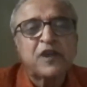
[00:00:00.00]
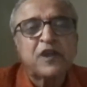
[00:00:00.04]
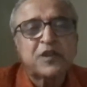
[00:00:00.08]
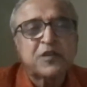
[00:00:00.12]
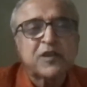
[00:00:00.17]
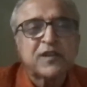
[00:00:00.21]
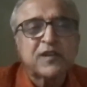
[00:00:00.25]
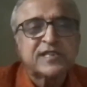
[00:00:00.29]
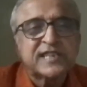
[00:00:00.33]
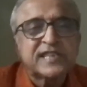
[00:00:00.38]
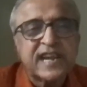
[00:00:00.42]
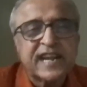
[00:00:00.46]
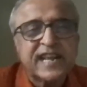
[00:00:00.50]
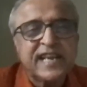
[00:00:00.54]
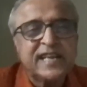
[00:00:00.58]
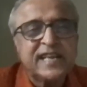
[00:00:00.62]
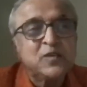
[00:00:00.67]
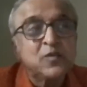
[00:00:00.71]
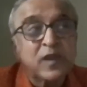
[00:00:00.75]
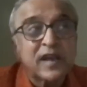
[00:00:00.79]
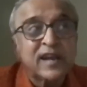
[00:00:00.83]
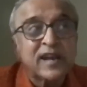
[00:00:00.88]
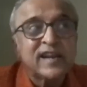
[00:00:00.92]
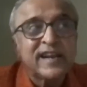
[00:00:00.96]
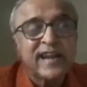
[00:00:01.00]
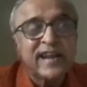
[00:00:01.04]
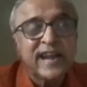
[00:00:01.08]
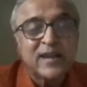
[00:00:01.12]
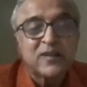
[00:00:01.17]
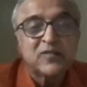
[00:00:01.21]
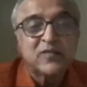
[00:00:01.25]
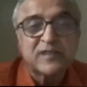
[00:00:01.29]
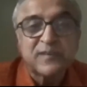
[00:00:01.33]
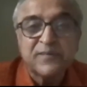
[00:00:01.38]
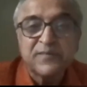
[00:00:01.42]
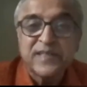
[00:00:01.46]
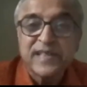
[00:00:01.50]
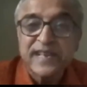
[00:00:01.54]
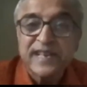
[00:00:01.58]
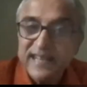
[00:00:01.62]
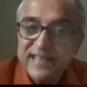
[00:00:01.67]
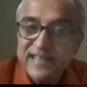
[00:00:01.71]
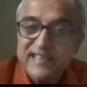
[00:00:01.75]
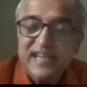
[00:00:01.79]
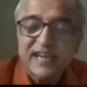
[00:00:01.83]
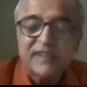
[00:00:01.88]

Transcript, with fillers: what you are studying, you can relate to something else,